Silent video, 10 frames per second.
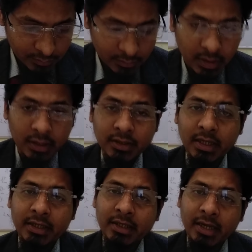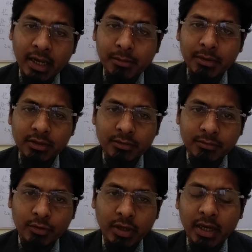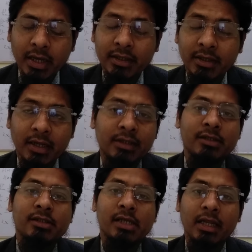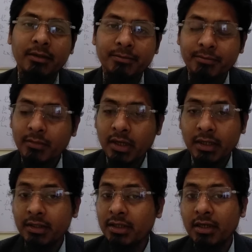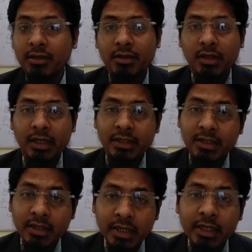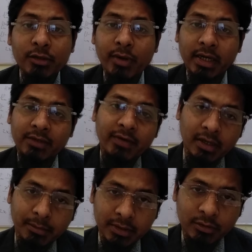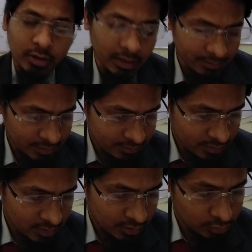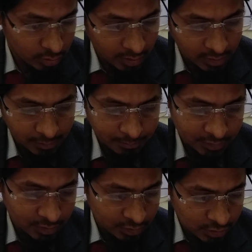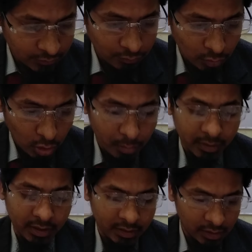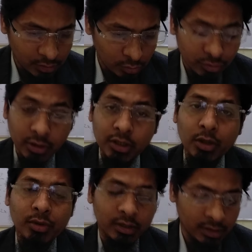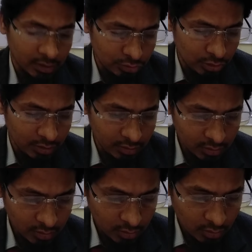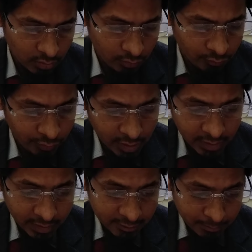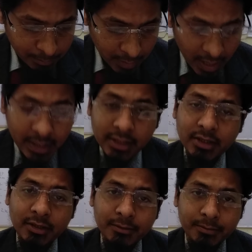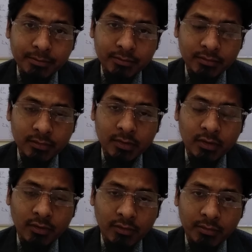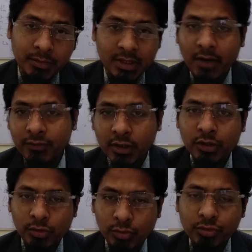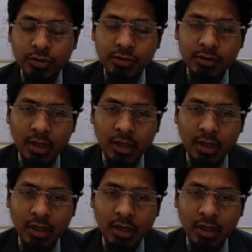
it is an element, okay, and this is a radioactive element, okay. Uranium is the chief raw material used in nuclear energy, where it is mined, means after use